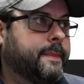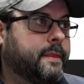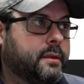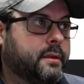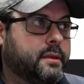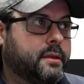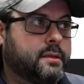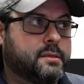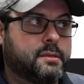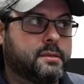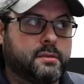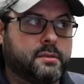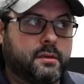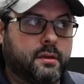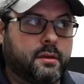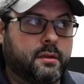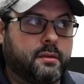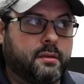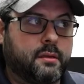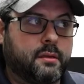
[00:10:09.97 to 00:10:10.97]
Now this is
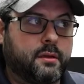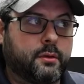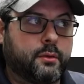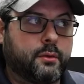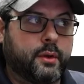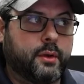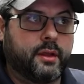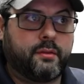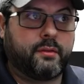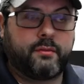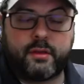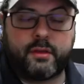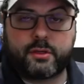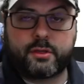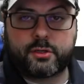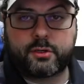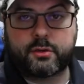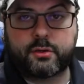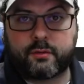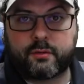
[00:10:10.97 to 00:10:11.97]
another great
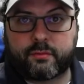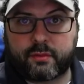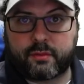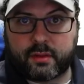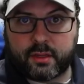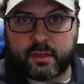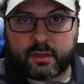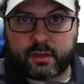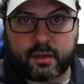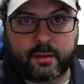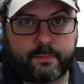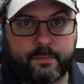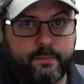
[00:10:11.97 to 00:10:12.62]
feature of ClickUp